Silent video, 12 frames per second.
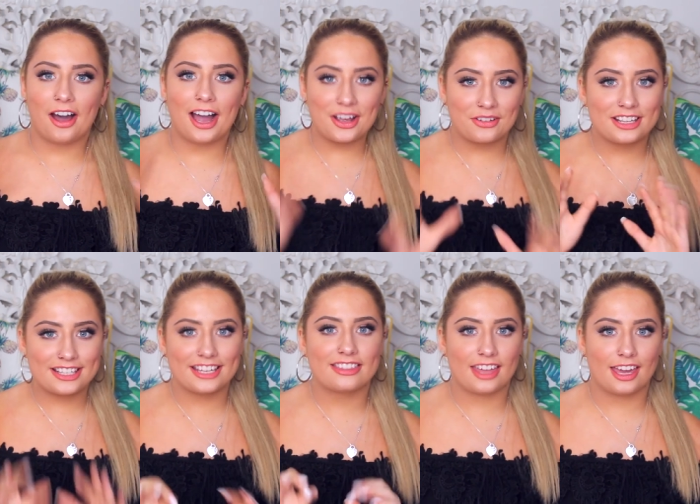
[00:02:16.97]
I
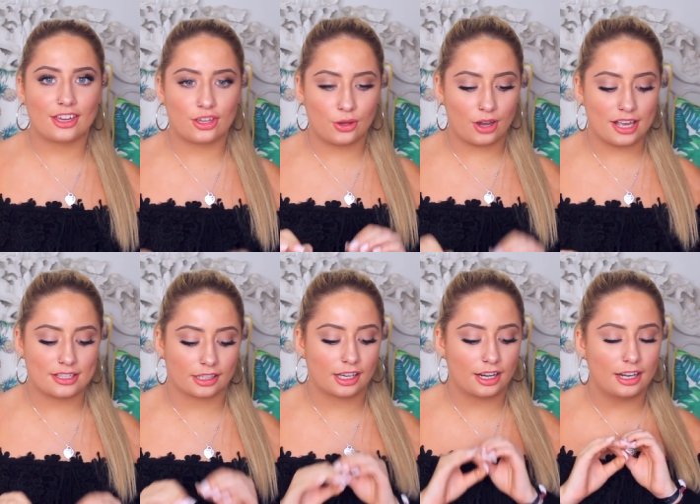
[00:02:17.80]
honestly think you
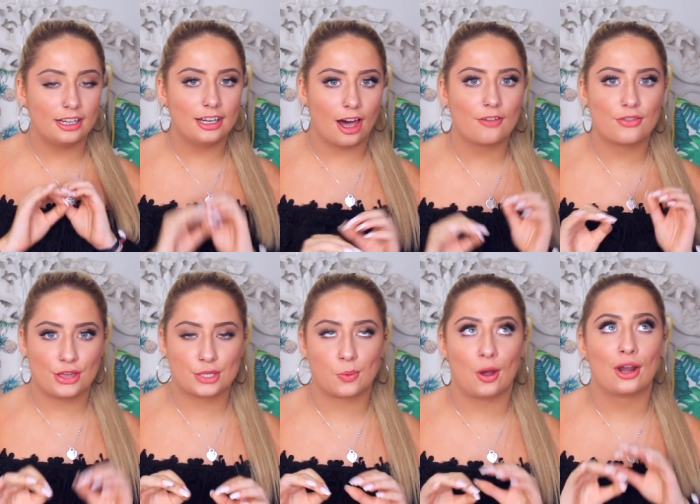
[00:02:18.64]
guys are gonna love
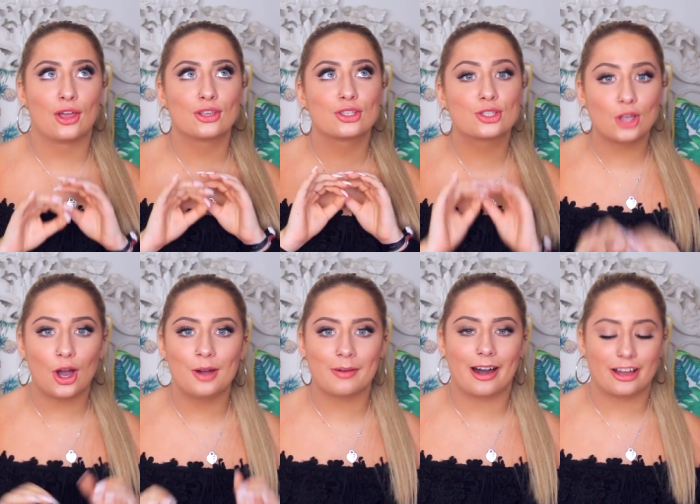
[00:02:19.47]
this one
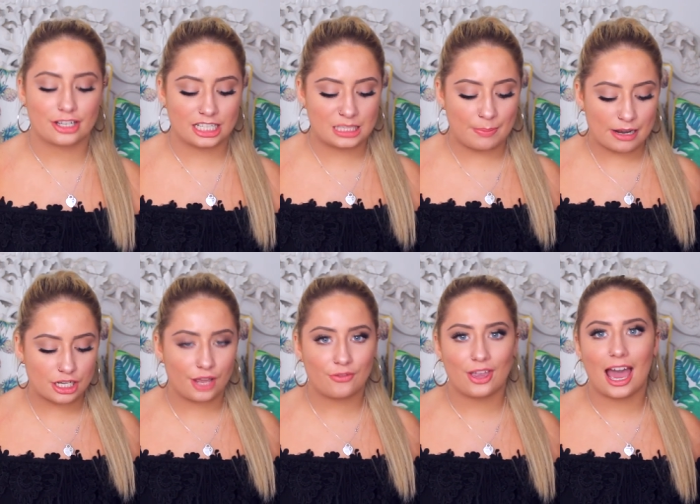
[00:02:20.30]
so much,
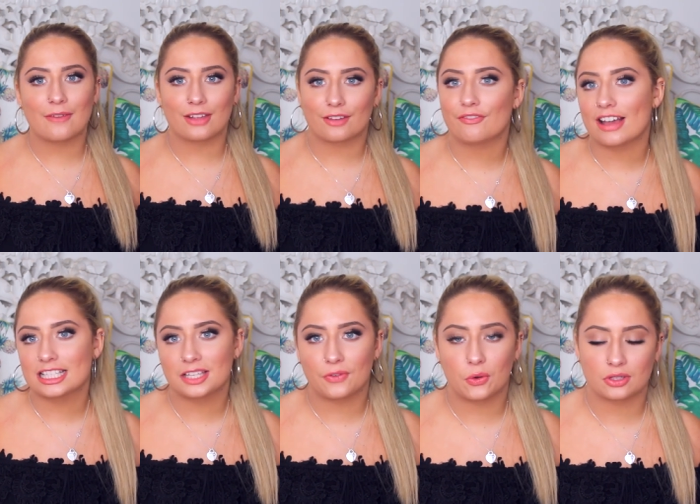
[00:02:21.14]
especially if you have like
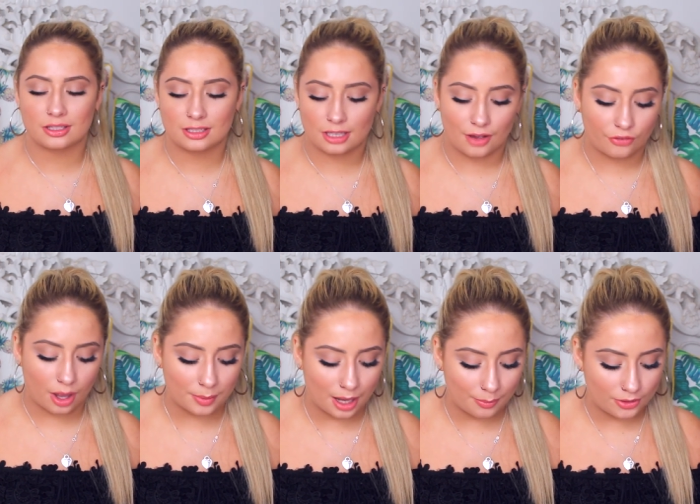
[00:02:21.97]
festivals and stuff
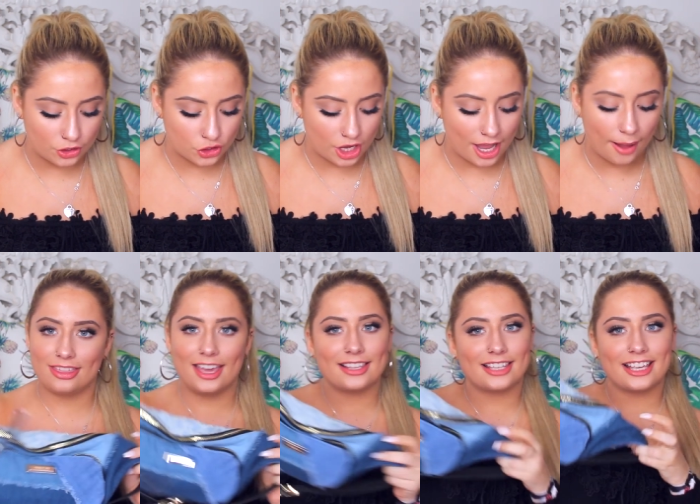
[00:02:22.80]
coming up this year.
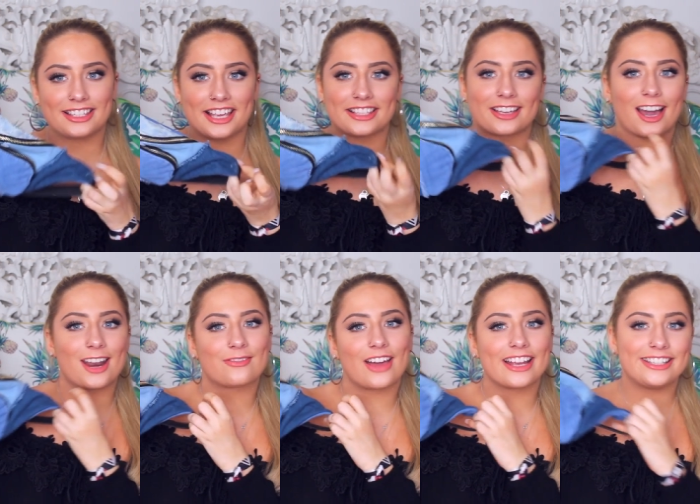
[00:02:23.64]
This is this kind
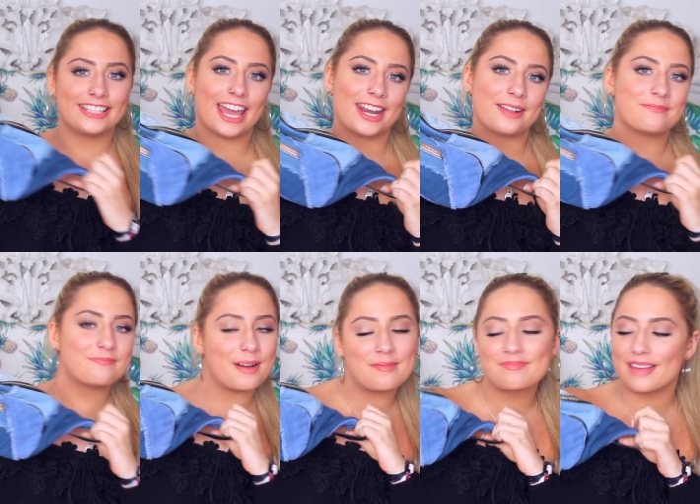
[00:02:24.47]
of like denim
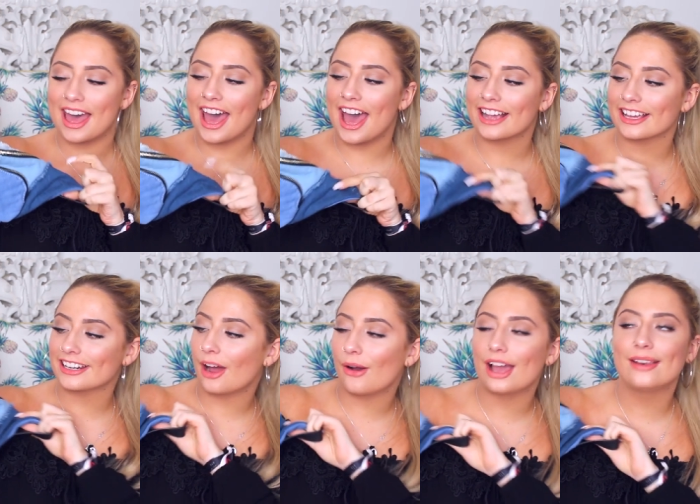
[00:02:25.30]
bum bag.
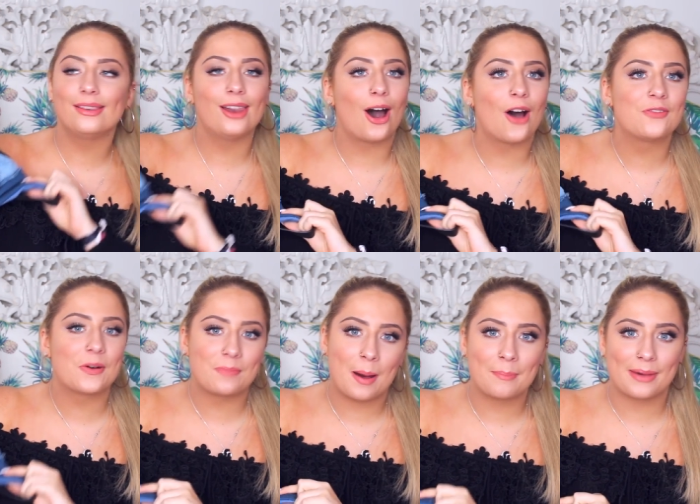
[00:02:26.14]
Now I love
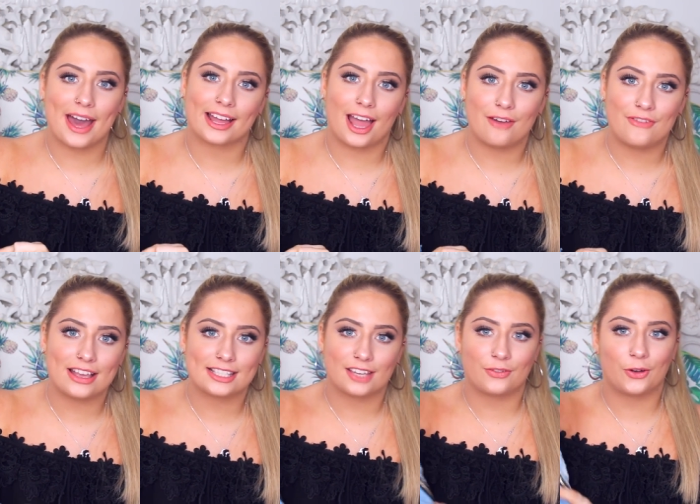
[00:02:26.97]
a bum bag at a
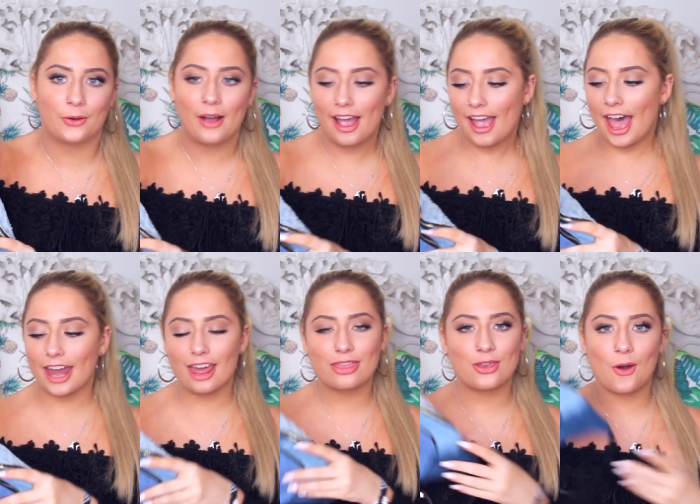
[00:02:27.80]
festival
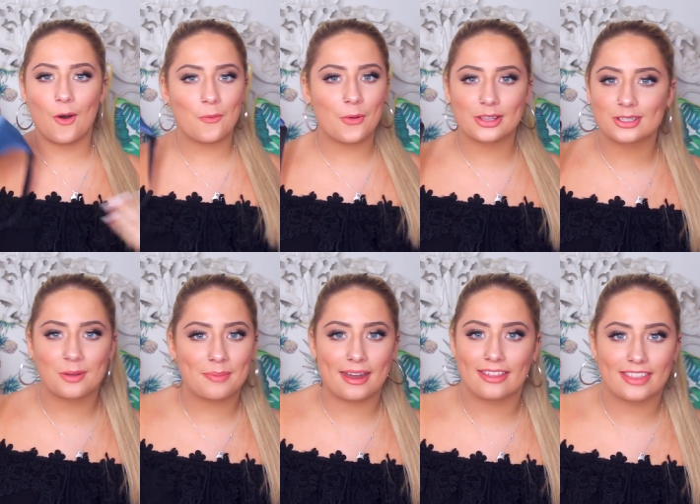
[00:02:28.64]
and I thought what's
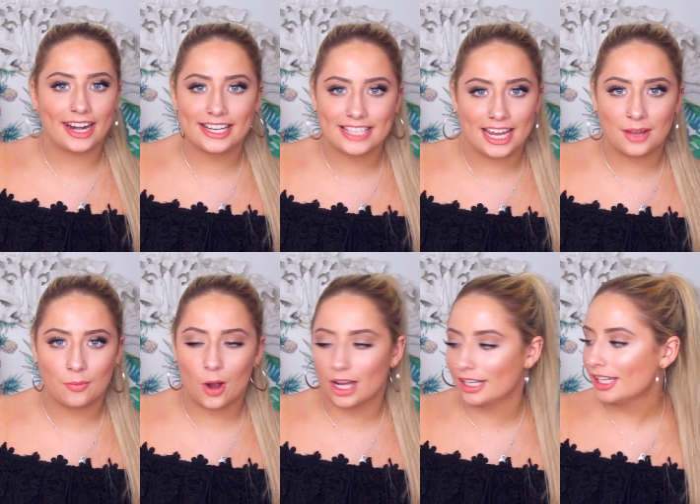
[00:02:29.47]
not better than a denim
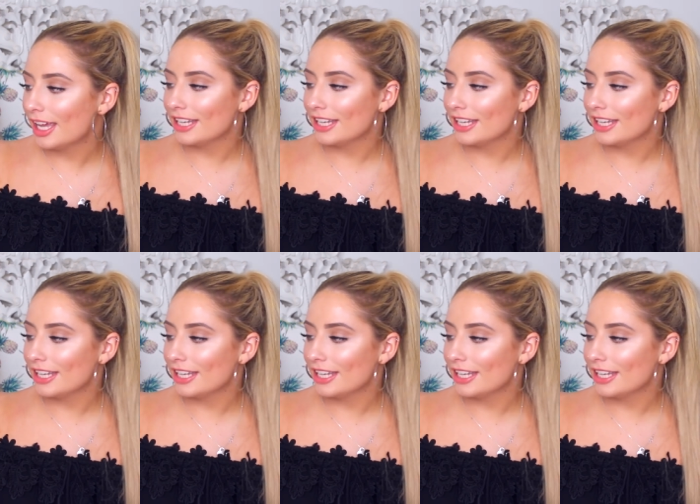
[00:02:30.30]
one?